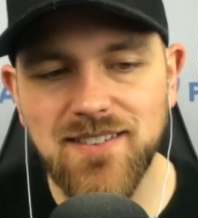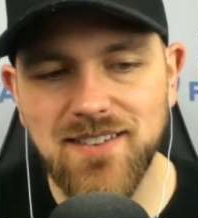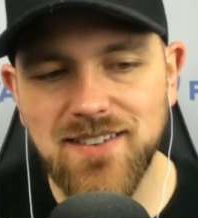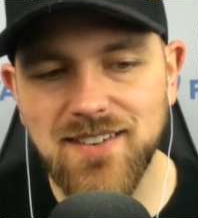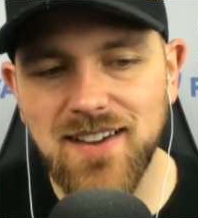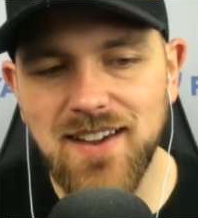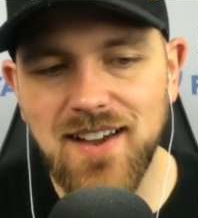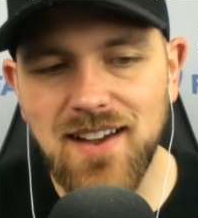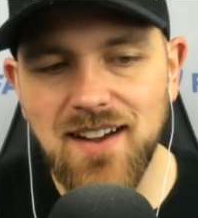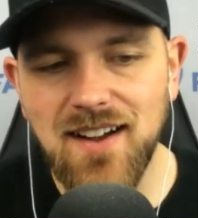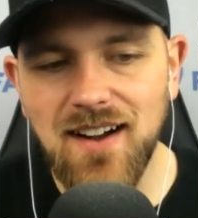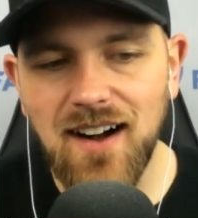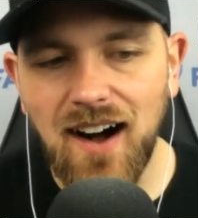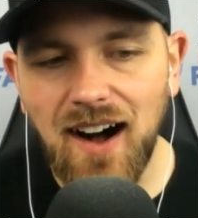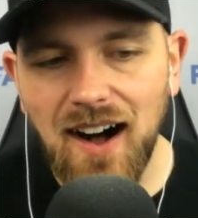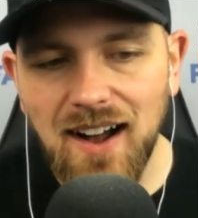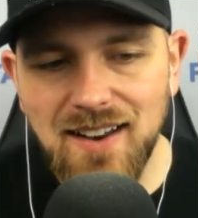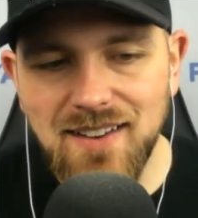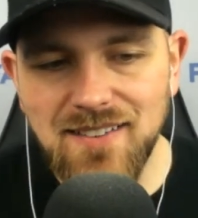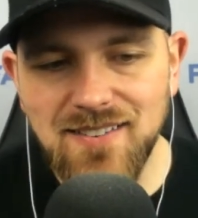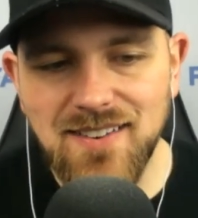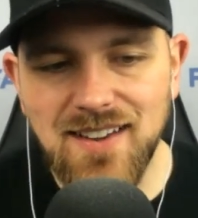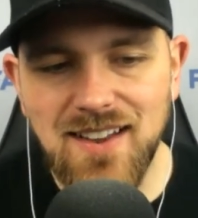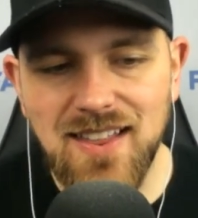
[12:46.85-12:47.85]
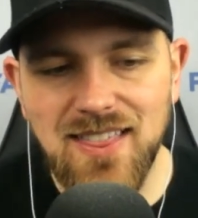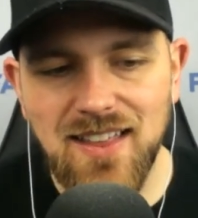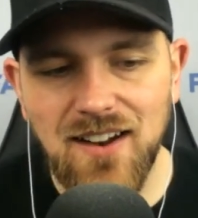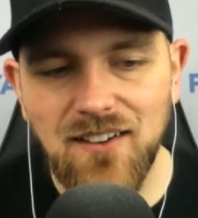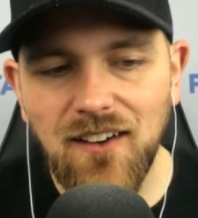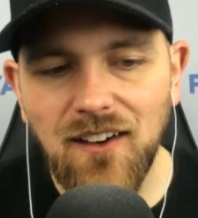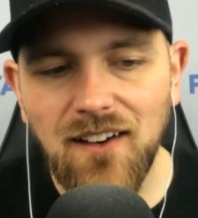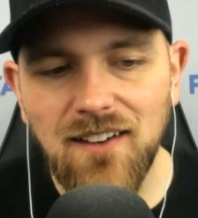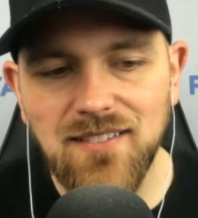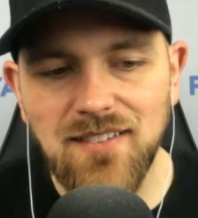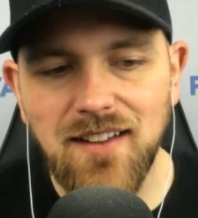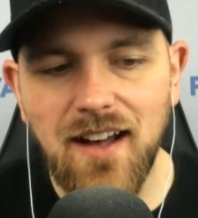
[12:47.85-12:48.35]
And honestly,
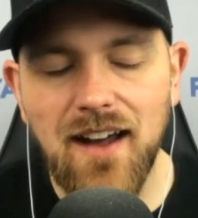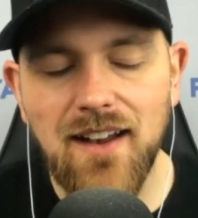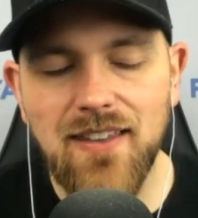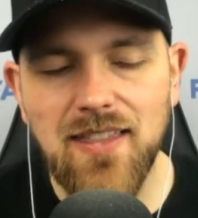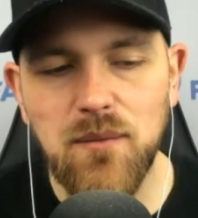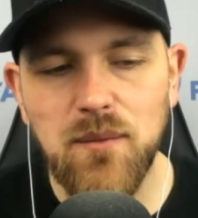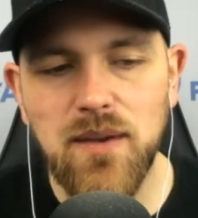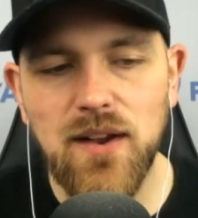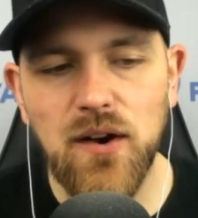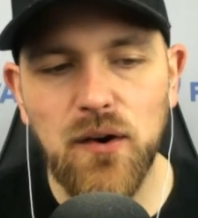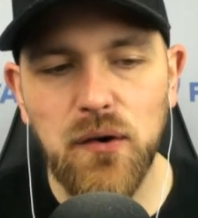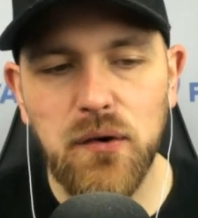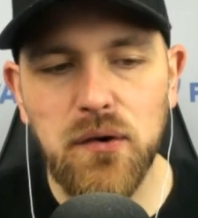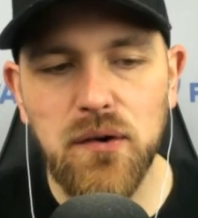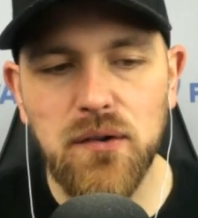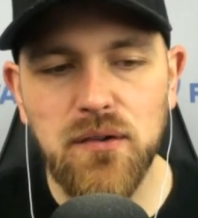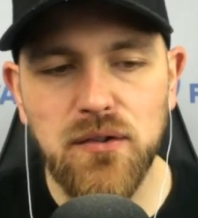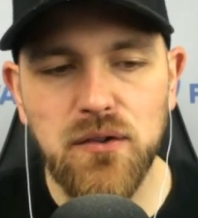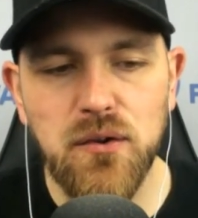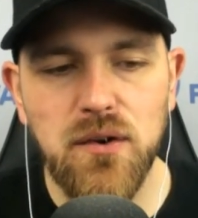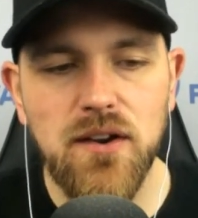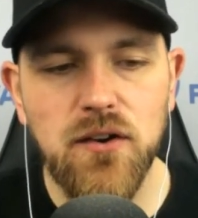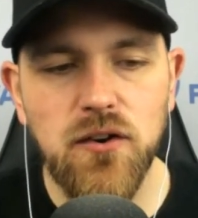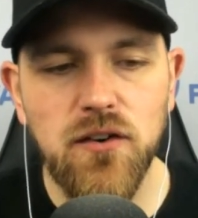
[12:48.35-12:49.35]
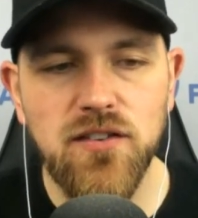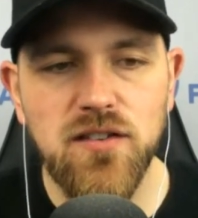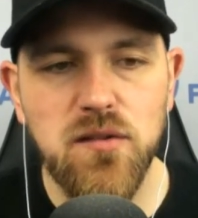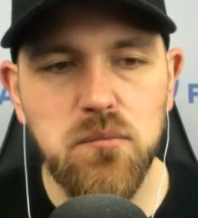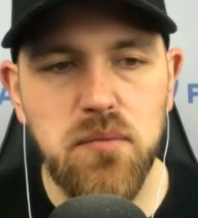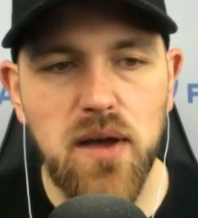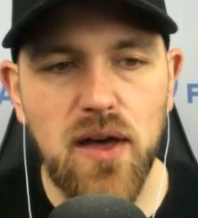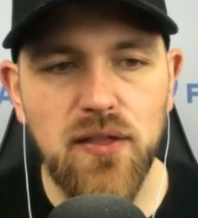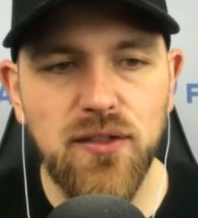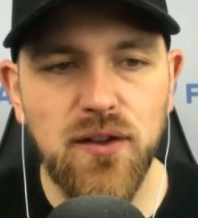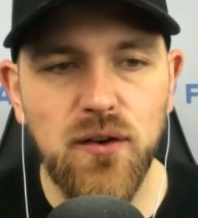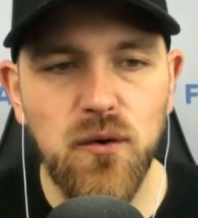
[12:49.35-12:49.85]
there are a lot of them here, including Christian
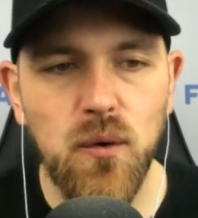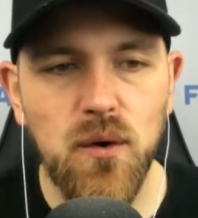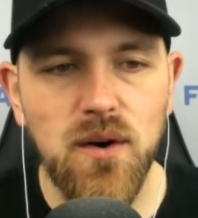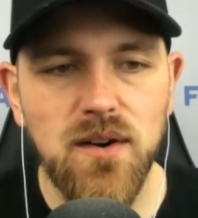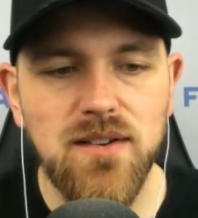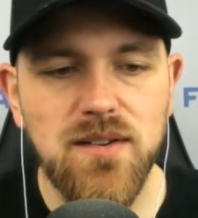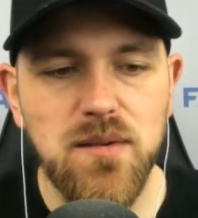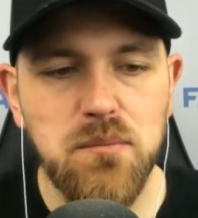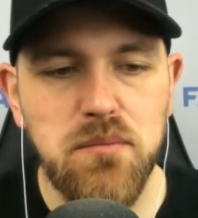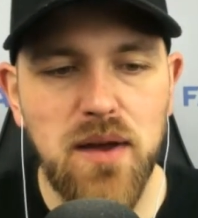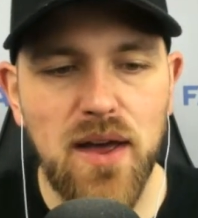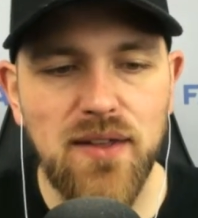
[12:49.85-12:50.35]
Bethencourt.